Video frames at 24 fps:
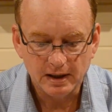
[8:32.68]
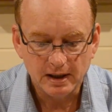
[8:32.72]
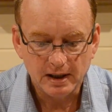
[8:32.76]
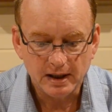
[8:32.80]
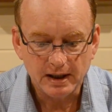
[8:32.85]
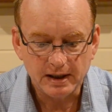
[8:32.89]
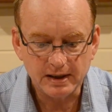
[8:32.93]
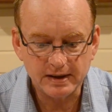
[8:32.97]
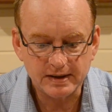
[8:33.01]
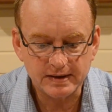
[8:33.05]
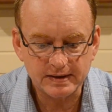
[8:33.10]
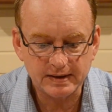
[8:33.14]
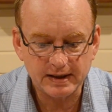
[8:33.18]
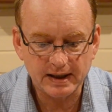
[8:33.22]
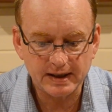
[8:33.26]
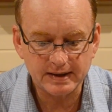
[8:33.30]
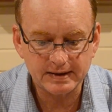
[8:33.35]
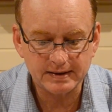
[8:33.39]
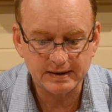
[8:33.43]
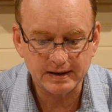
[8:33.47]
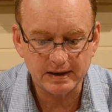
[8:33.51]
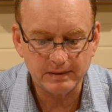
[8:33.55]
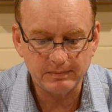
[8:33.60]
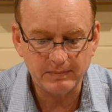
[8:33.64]
He is
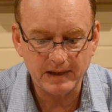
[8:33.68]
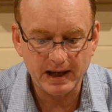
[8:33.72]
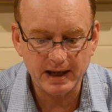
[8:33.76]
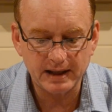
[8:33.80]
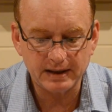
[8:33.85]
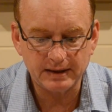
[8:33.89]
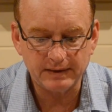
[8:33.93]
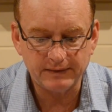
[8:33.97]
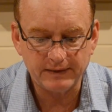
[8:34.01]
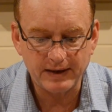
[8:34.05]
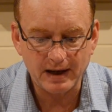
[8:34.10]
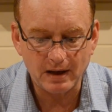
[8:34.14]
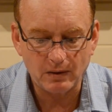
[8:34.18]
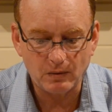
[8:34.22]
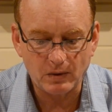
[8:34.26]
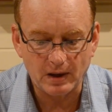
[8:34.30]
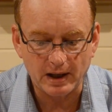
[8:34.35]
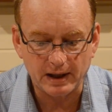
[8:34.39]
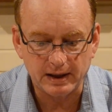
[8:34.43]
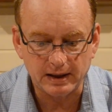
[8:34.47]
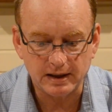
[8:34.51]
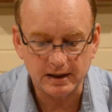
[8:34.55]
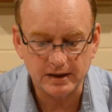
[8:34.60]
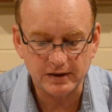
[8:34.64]
scarcely a man in that
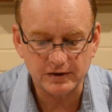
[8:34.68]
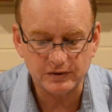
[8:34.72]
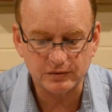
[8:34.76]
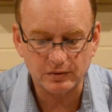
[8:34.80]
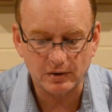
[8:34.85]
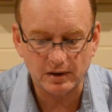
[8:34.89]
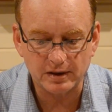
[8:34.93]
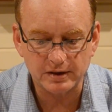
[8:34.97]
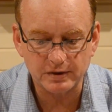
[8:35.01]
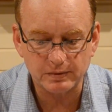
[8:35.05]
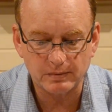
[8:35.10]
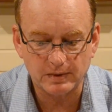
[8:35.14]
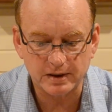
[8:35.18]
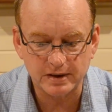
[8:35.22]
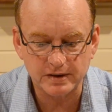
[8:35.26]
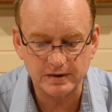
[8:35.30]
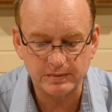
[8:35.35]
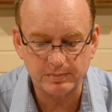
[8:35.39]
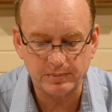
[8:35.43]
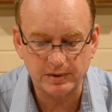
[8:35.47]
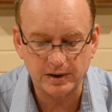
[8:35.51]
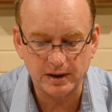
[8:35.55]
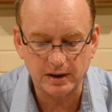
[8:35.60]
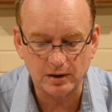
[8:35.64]
way. He strikes one as
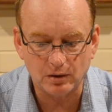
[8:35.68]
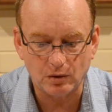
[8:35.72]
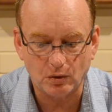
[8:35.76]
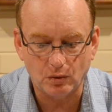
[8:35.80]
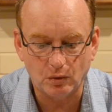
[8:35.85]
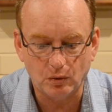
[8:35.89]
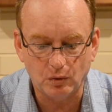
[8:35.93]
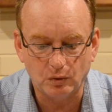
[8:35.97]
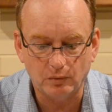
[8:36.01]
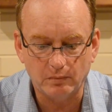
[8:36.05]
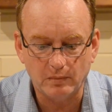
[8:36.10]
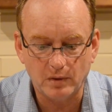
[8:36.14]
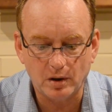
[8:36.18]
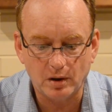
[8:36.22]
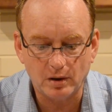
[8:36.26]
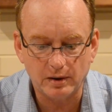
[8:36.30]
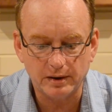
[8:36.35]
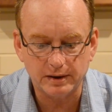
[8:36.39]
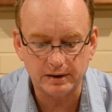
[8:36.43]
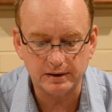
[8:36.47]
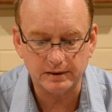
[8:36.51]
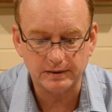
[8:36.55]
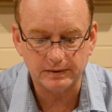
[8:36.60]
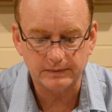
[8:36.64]
being all
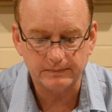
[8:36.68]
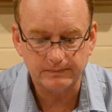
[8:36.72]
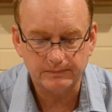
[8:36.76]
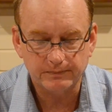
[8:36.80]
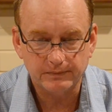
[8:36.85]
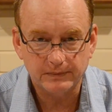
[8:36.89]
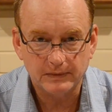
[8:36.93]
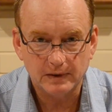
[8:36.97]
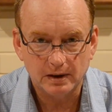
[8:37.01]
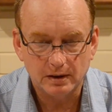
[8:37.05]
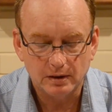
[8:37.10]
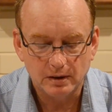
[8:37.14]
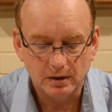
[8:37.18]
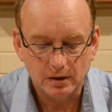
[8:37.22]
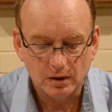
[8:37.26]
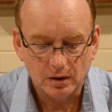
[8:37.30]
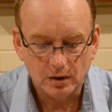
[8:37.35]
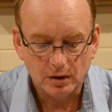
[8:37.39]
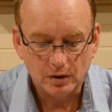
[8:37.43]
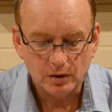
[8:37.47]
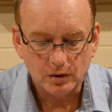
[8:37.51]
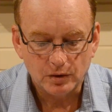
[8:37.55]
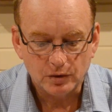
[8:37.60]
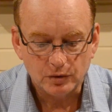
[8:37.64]
mind.
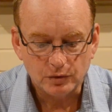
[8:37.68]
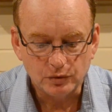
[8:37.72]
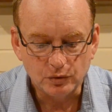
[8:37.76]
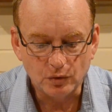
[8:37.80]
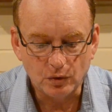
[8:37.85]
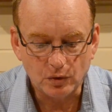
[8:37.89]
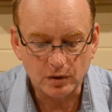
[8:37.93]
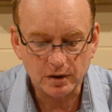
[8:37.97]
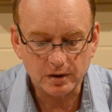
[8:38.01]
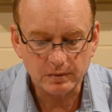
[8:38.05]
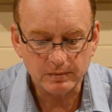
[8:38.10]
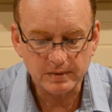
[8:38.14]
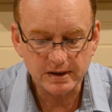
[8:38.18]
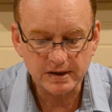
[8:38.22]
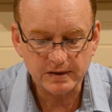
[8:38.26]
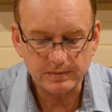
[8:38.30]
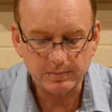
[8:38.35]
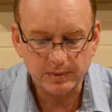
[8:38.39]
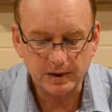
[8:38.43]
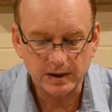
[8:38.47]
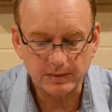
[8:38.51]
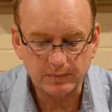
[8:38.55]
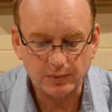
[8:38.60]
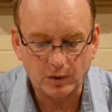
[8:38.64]
Nor can we
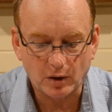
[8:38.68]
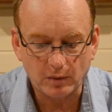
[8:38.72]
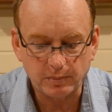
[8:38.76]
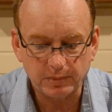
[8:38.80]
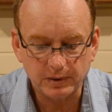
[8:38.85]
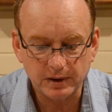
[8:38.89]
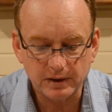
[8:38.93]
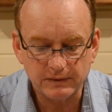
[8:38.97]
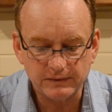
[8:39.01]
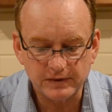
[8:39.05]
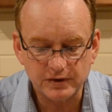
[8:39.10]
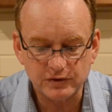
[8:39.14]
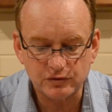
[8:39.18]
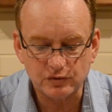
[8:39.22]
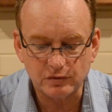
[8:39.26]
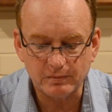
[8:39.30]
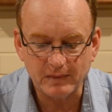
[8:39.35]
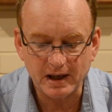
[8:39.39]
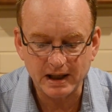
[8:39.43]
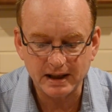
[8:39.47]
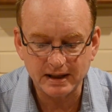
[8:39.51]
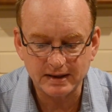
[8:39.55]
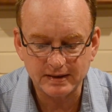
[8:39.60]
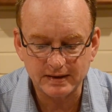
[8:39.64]
speak properly of his
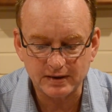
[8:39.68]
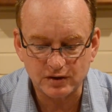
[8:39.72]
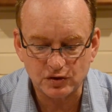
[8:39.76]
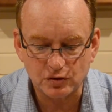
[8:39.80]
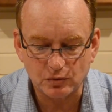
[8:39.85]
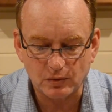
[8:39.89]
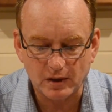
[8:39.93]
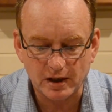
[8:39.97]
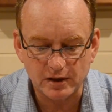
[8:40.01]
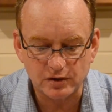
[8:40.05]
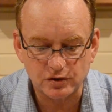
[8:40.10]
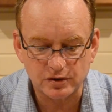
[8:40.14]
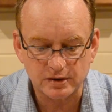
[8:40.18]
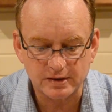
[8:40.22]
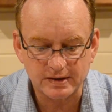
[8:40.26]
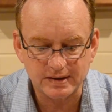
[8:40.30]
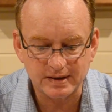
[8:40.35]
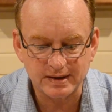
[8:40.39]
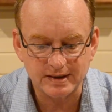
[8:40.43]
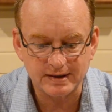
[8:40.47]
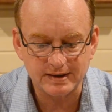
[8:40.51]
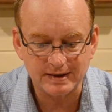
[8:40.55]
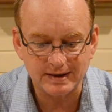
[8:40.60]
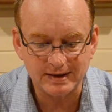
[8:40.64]
dramatic situation,
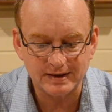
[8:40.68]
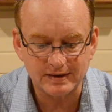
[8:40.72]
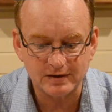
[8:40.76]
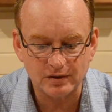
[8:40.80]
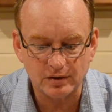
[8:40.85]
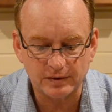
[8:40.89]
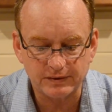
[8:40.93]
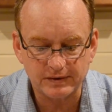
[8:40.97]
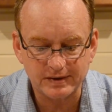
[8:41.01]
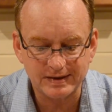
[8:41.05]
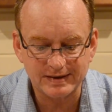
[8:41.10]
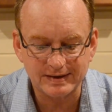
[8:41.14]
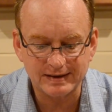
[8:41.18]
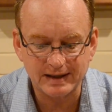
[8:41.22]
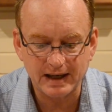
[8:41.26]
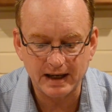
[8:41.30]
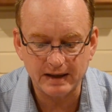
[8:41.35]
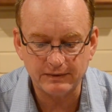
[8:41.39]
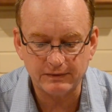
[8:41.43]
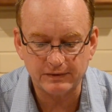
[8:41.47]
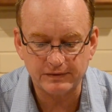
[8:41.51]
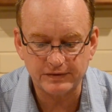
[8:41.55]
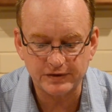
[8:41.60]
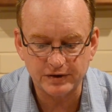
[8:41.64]
since he is not the
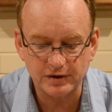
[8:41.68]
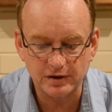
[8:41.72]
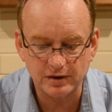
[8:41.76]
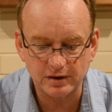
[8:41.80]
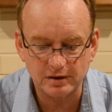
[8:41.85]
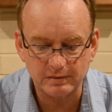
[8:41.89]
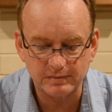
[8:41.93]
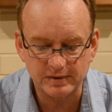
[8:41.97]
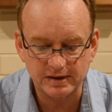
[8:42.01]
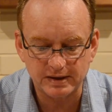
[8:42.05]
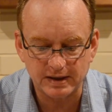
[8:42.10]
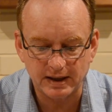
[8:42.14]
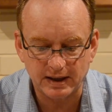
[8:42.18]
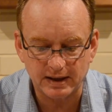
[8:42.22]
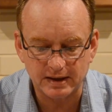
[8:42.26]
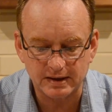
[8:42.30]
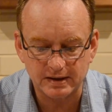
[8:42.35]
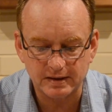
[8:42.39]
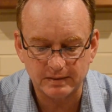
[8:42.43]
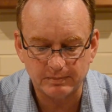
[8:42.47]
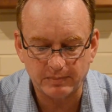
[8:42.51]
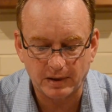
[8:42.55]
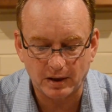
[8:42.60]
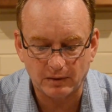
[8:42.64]
slave of
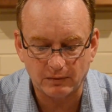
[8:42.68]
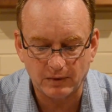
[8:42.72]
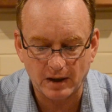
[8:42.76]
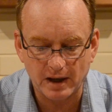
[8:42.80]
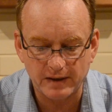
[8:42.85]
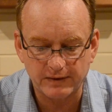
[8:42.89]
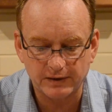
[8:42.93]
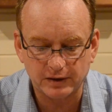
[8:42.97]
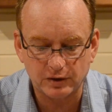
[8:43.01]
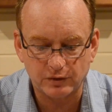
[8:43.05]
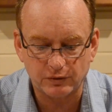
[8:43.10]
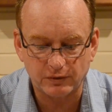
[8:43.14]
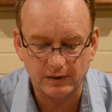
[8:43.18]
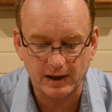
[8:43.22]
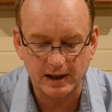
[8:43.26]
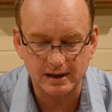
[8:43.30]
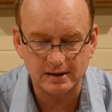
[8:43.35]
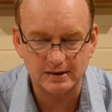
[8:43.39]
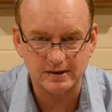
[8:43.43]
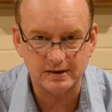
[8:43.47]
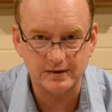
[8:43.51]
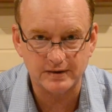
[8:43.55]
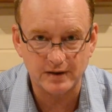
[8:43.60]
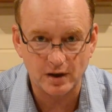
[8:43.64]
circumstance, but rather
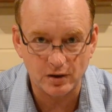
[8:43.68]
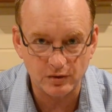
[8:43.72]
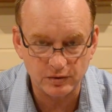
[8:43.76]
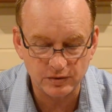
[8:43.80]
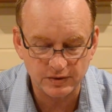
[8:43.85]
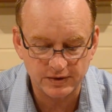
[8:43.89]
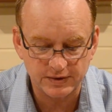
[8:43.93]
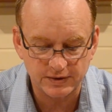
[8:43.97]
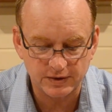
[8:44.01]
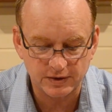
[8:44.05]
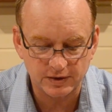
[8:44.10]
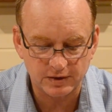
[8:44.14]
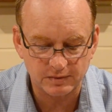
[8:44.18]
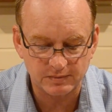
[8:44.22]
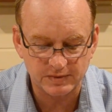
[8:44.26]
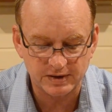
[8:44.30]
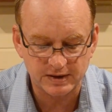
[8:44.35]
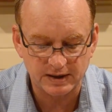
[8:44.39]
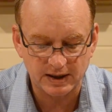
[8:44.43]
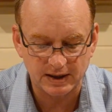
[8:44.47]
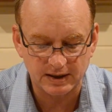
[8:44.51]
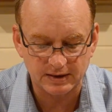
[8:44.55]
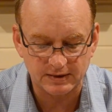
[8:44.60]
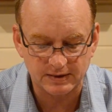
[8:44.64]
creates his own
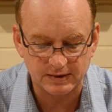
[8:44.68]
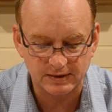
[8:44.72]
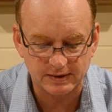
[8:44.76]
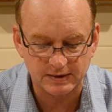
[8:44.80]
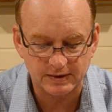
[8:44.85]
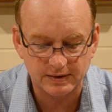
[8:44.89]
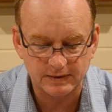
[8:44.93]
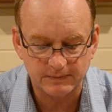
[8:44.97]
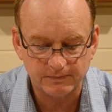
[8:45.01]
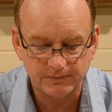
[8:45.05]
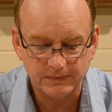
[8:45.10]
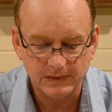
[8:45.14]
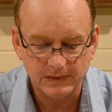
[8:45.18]
circumstances.